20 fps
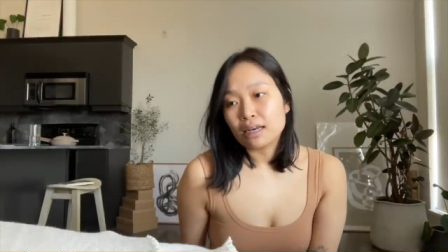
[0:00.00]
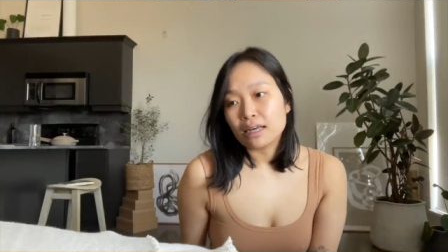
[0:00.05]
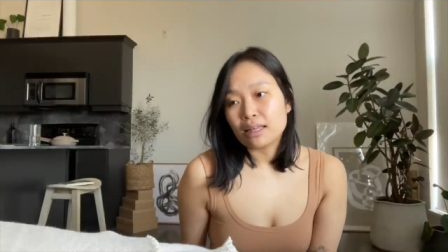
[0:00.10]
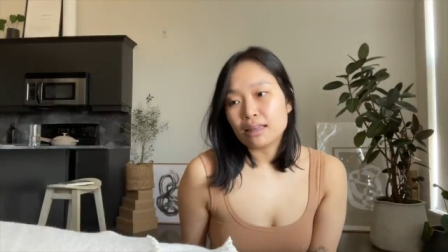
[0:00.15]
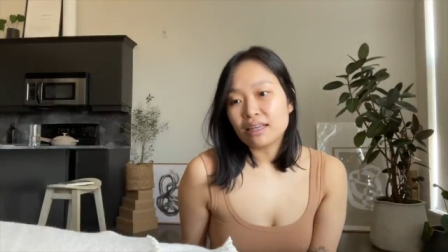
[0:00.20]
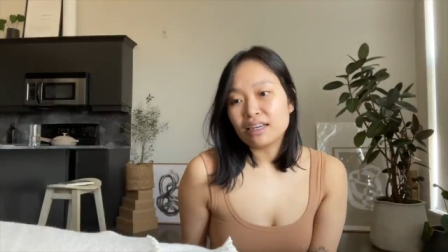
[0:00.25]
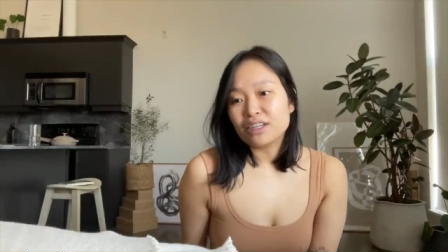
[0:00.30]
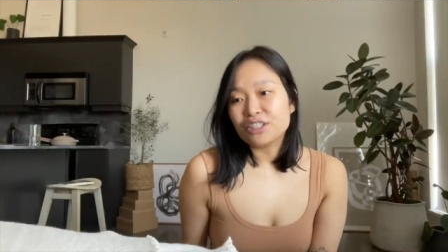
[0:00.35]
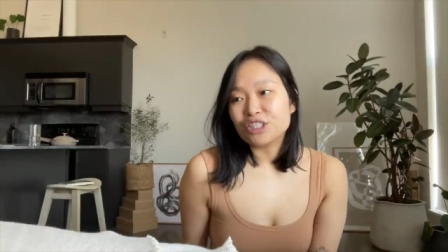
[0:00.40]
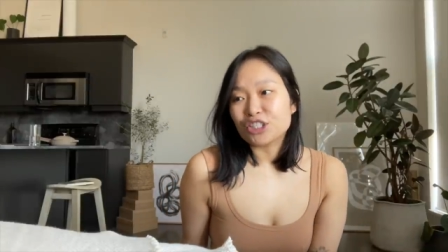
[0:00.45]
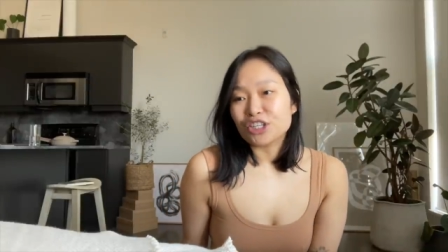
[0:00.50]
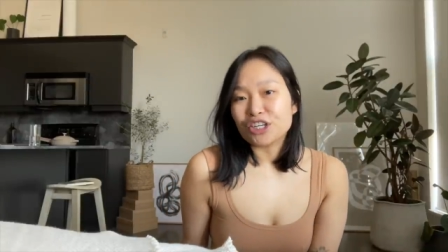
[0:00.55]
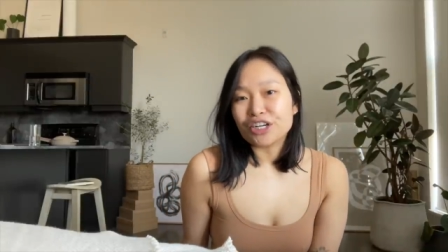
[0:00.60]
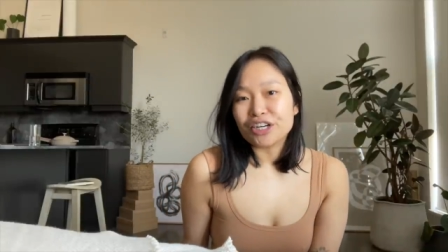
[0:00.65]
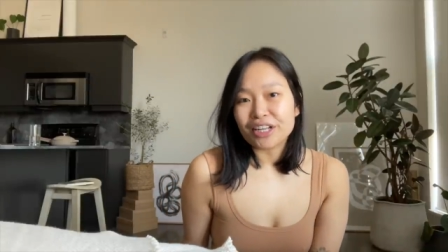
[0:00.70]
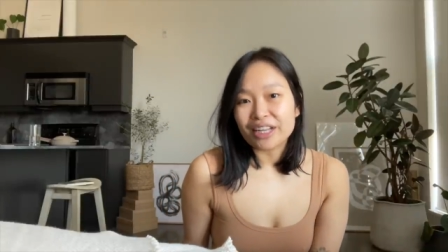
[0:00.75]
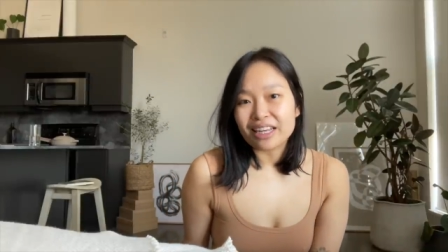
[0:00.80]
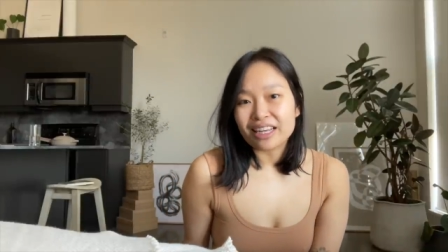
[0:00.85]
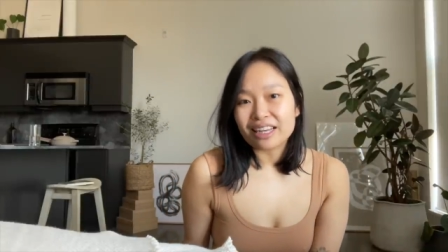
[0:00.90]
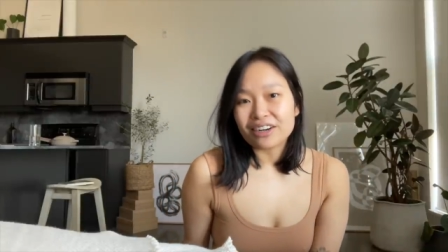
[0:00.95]
I think
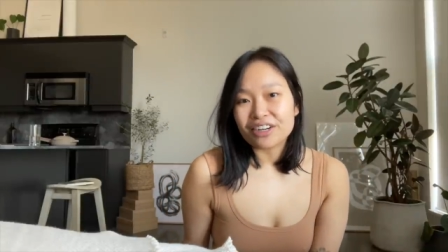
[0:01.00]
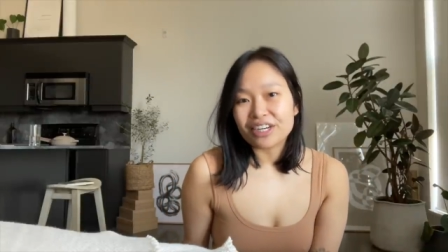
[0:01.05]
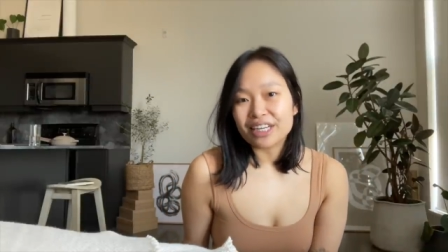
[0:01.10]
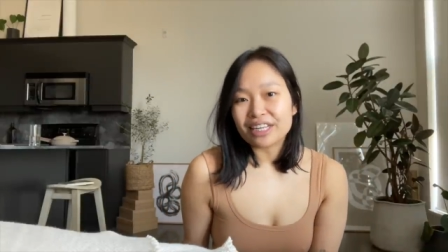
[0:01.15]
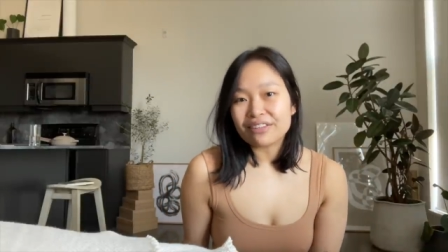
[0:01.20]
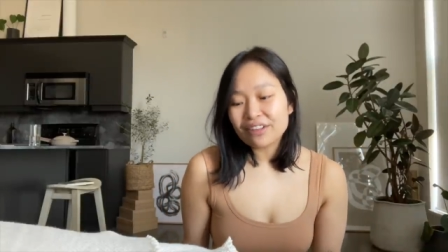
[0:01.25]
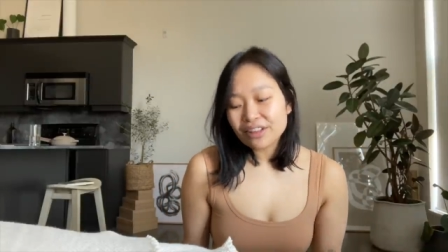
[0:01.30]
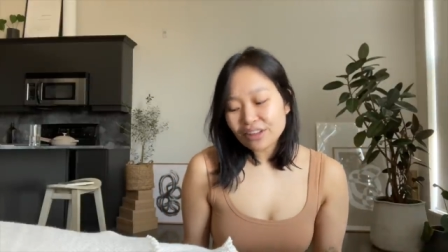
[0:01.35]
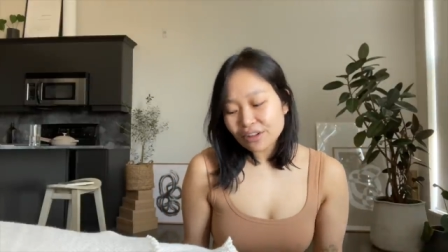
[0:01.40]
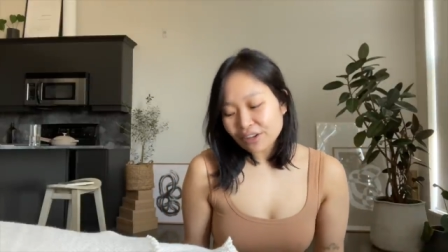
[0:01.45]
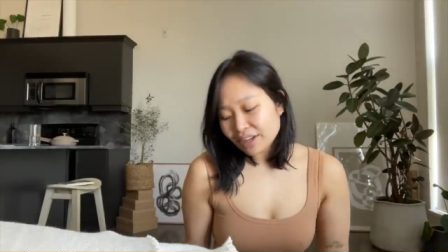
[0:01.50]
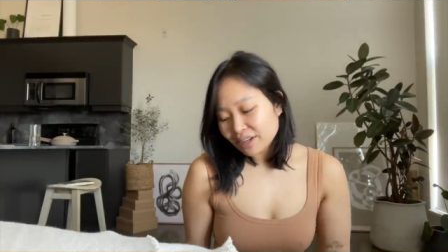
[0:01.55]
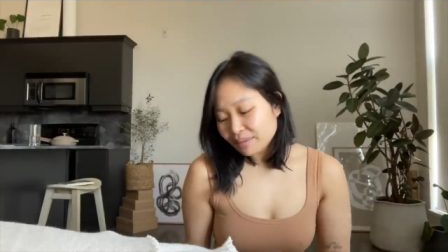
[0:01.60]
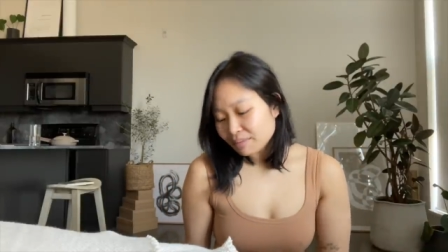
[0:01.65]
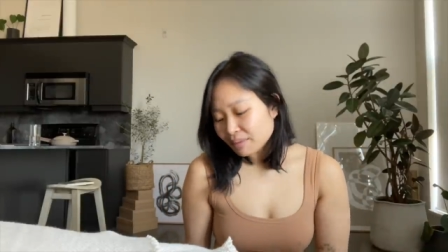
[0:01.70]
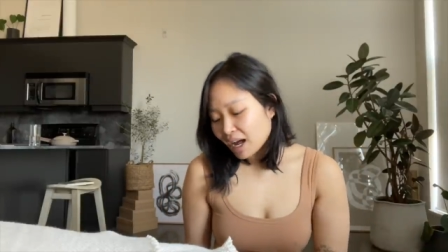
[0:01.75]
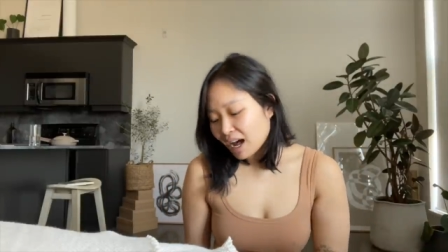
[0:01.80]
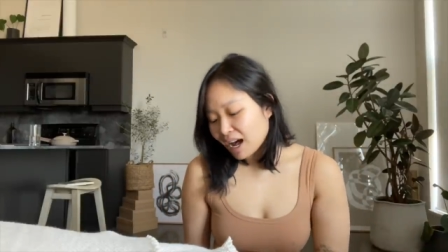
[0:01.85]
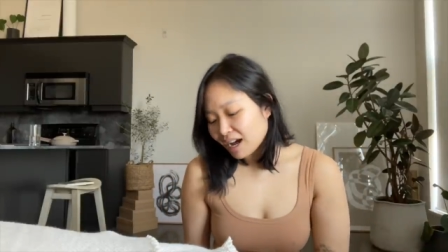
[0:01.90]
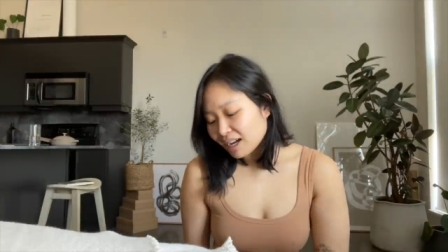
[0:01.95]
journaling, or even looking
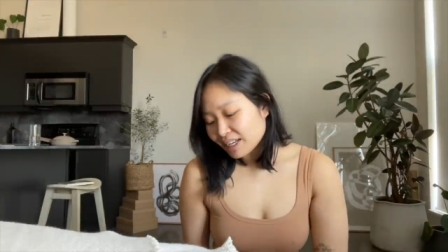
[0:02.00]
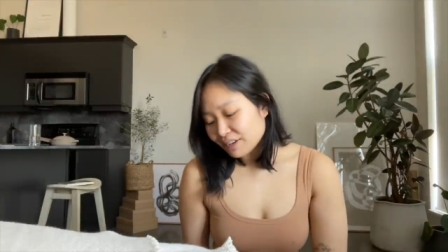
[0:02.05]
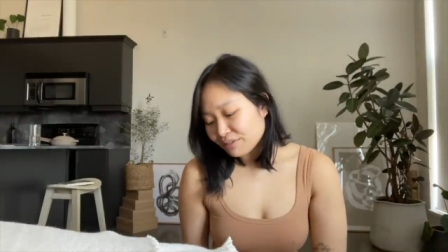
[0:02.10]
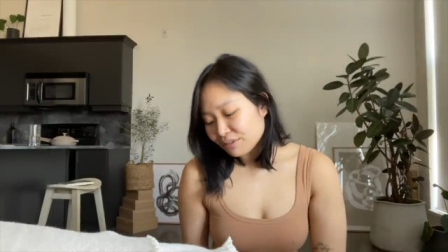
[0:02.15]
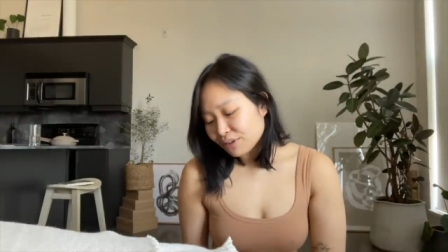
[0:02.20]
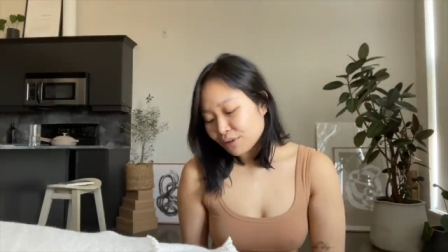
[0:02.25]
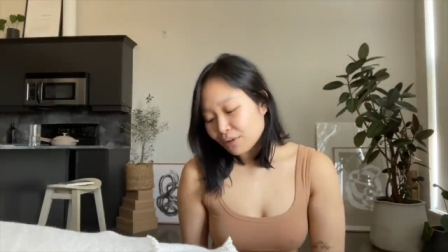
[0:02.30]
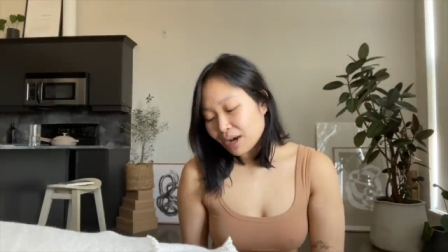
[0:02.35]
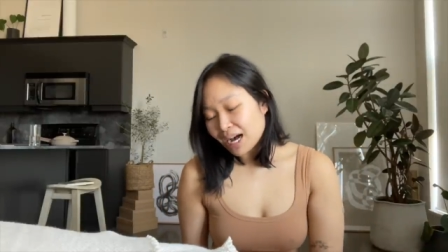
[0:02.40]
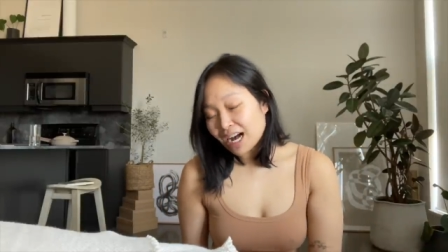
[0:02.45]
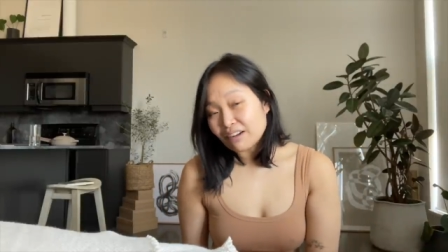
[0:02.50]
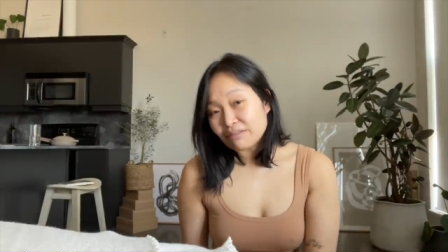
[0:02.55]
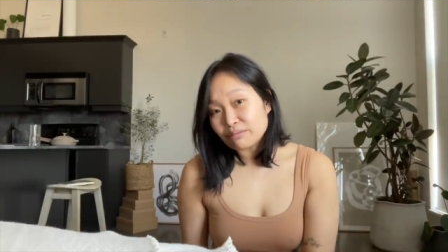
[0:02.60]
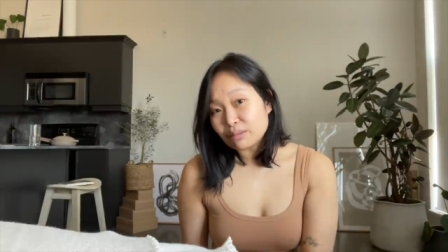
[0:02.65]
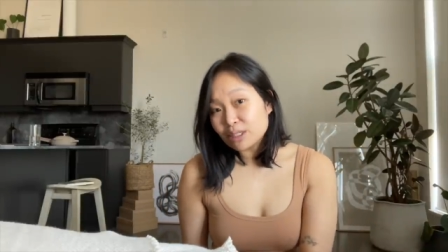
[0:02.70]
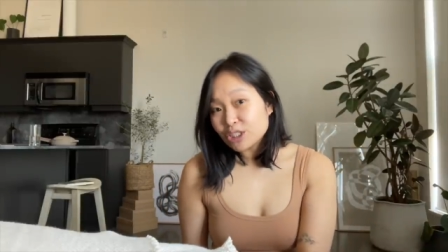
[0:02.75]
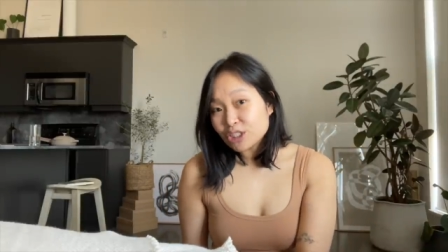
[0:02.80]
back if you have been